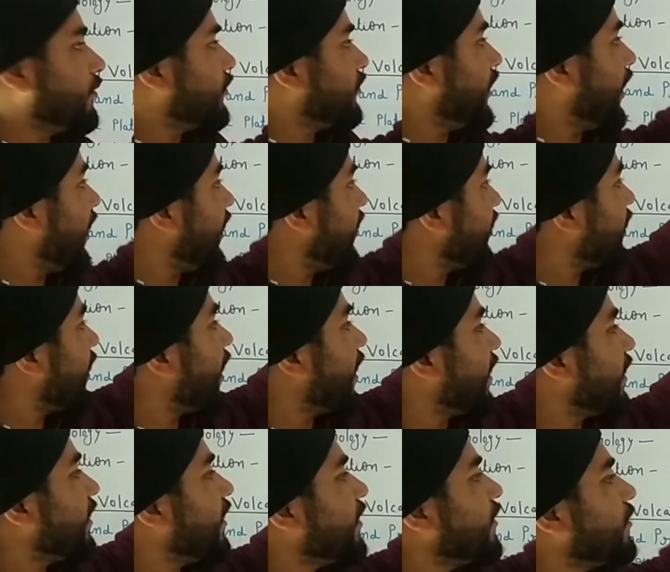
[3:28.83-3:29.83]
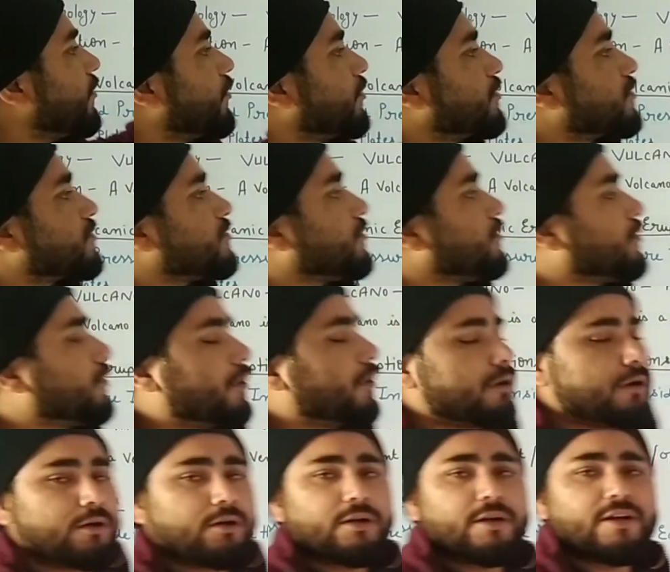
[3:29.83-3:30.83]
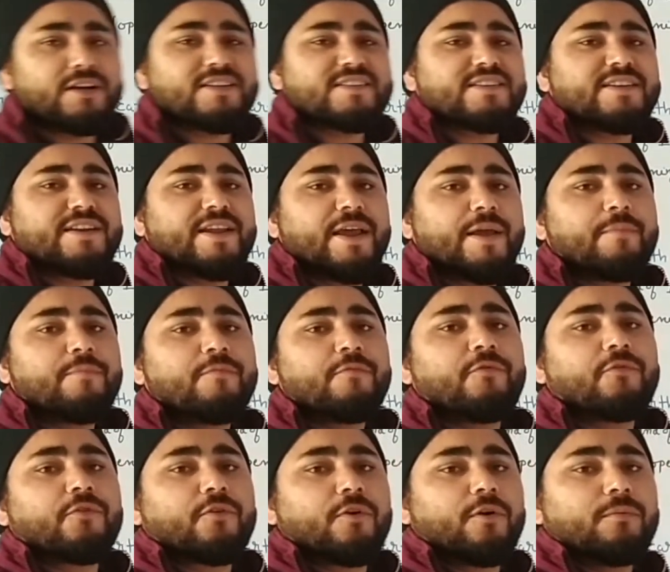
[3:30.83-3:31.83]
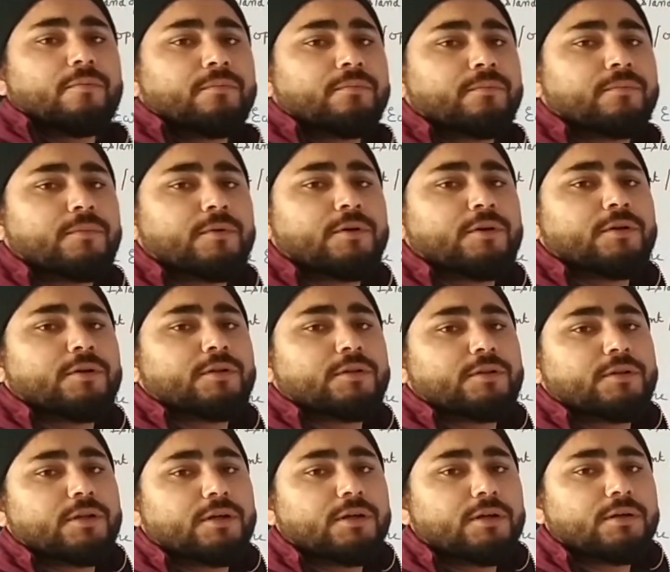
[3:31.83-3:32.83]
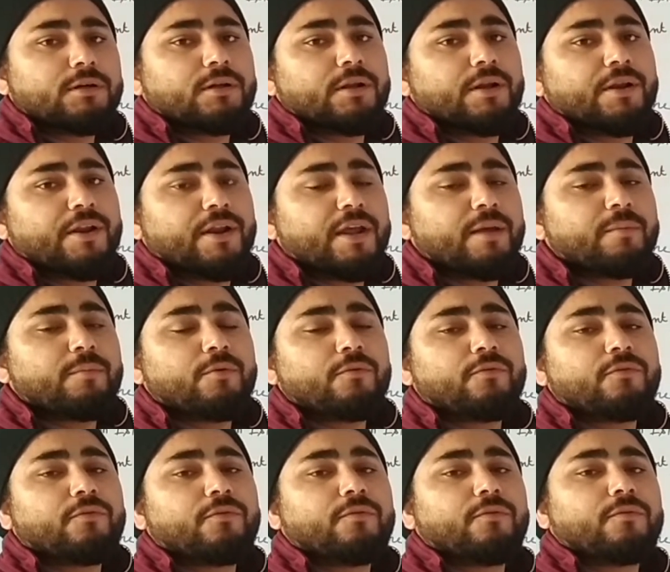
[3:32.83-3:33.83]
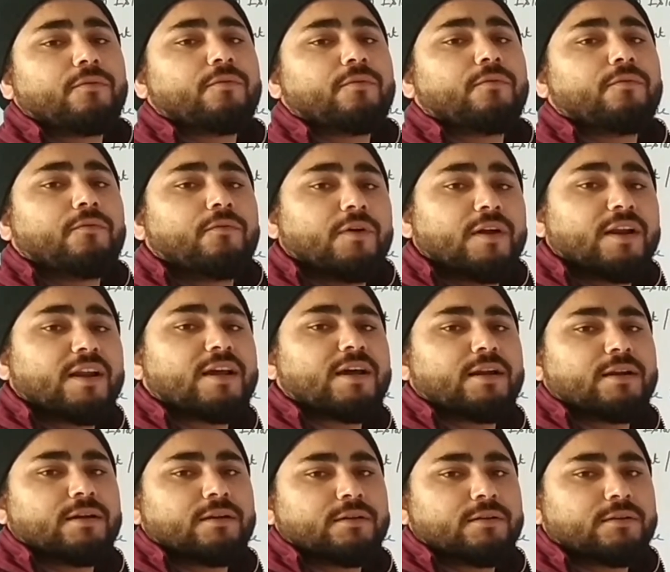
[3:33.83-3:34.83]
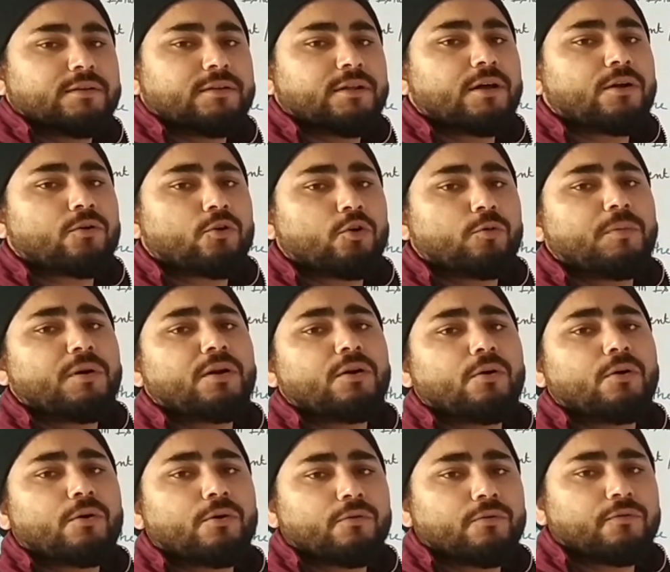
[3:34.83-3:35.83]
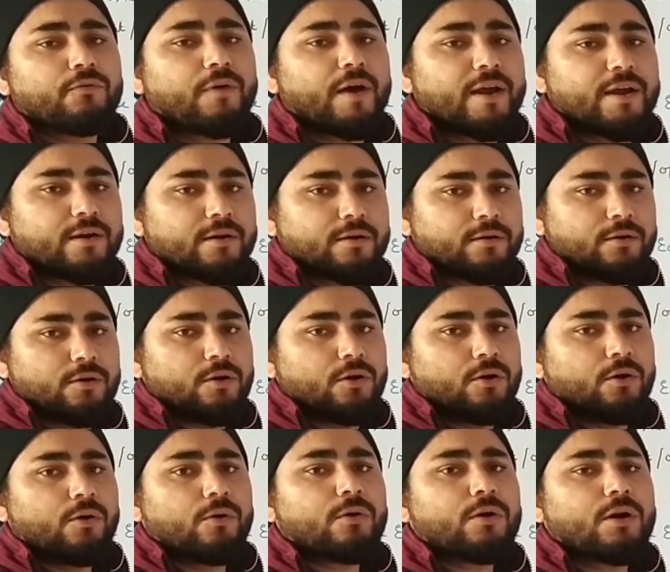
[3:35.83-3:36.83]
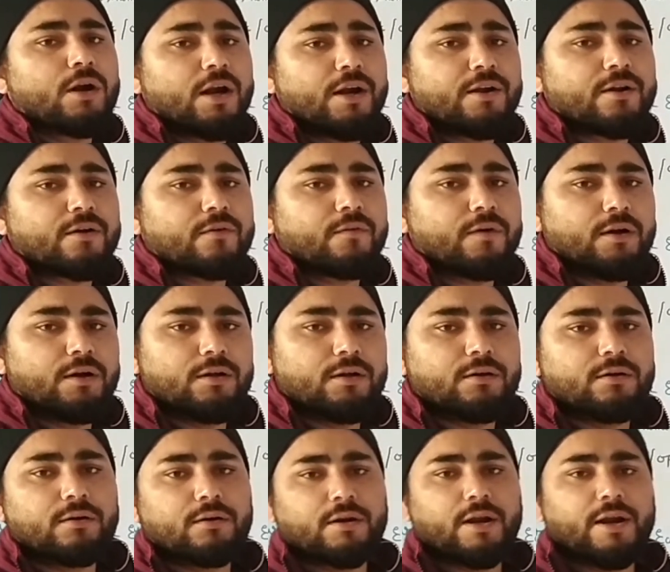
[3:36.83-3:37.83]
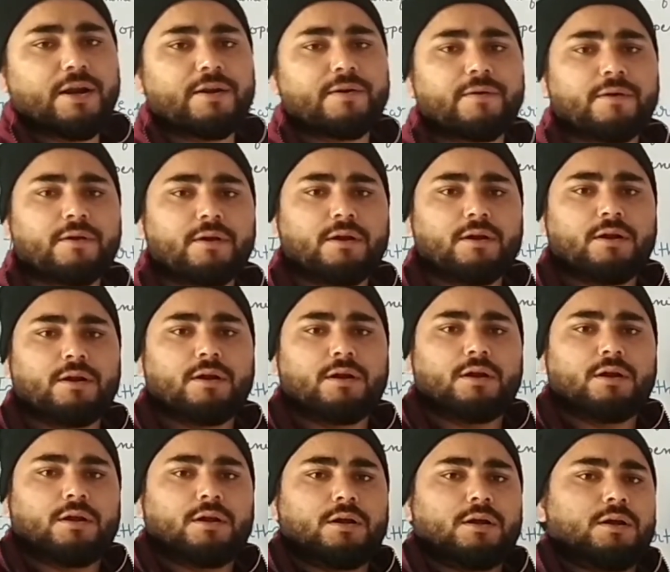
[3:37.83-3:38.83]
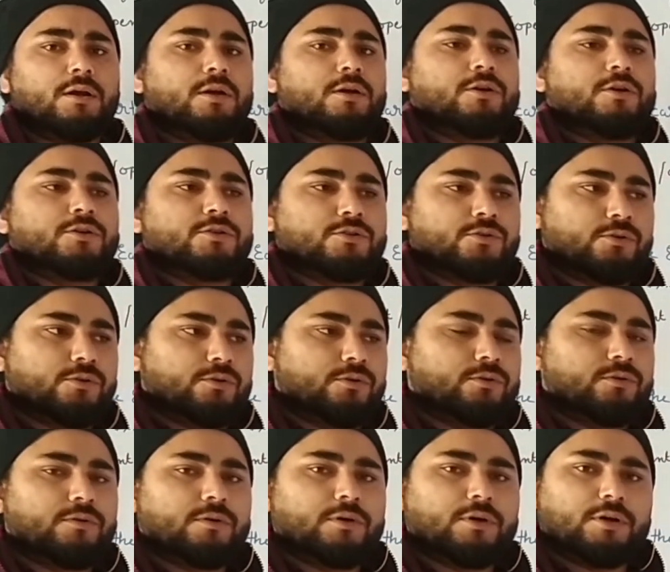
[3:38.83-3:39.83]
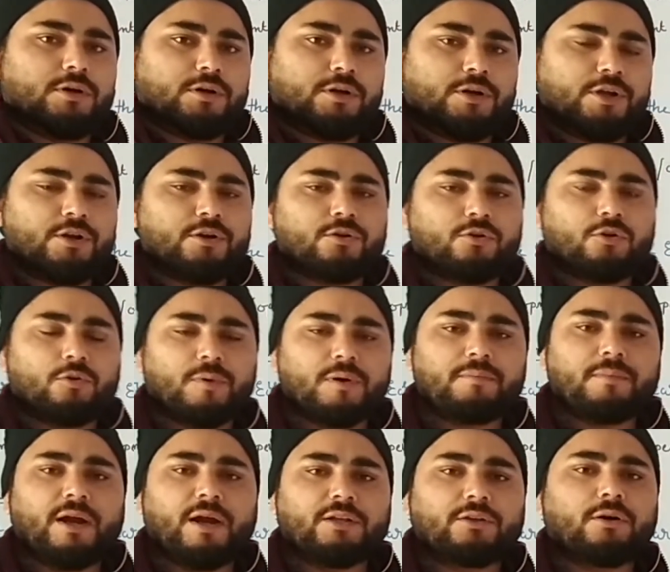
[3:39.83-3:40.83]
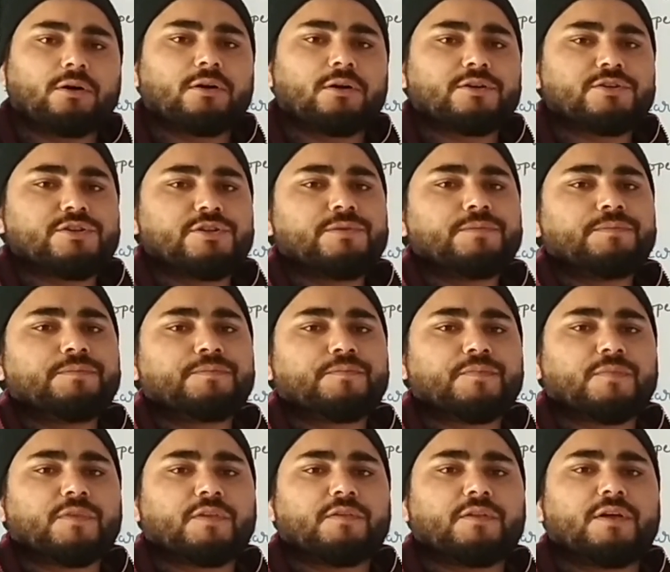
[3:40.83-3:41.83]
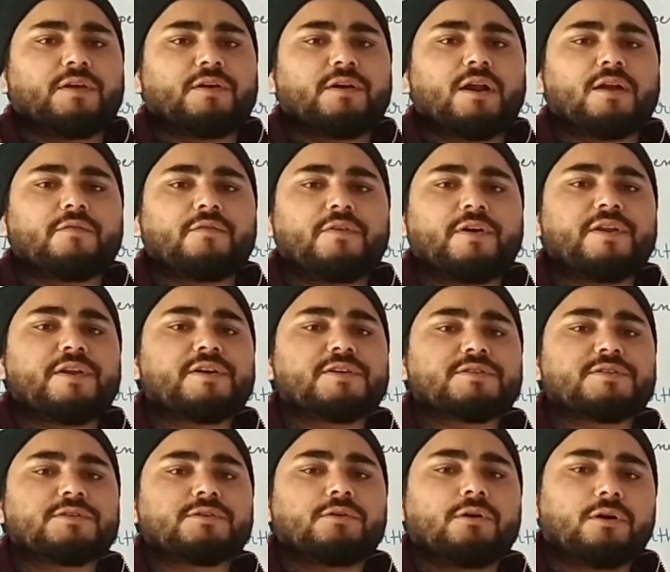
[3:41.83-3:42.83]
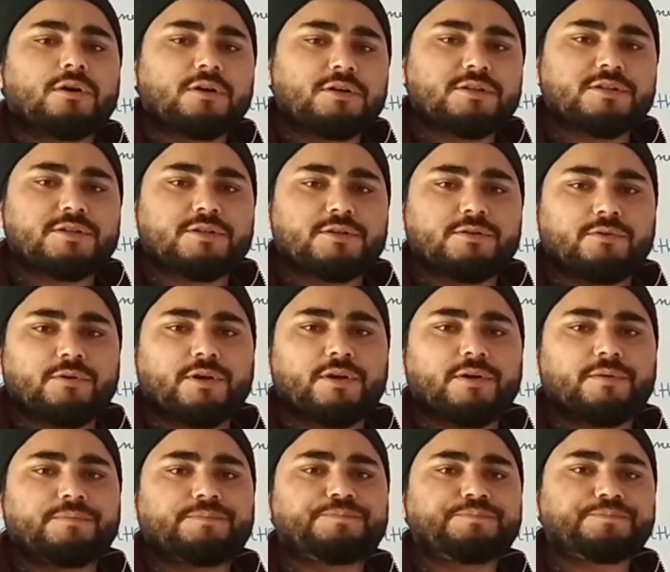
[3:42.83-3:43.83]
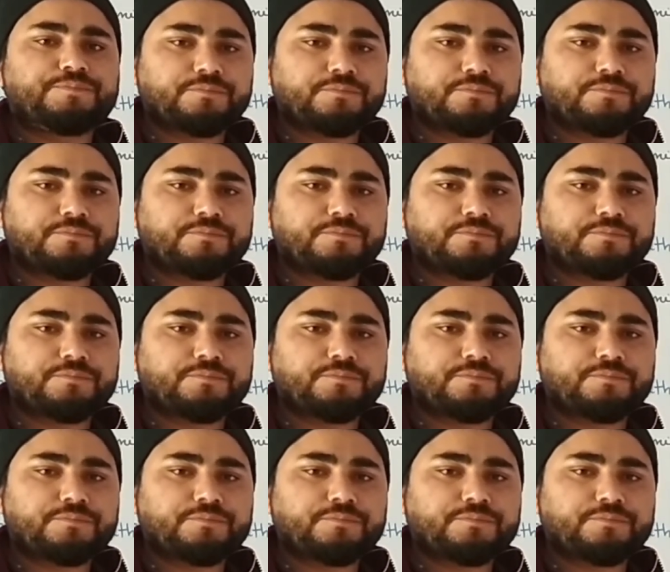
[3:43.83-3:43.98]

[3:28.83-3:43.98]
that island also got its name from the name of Vulcan, the Roman god of fire or underworld, right? So in Roman mythology, there are various gods. Okay,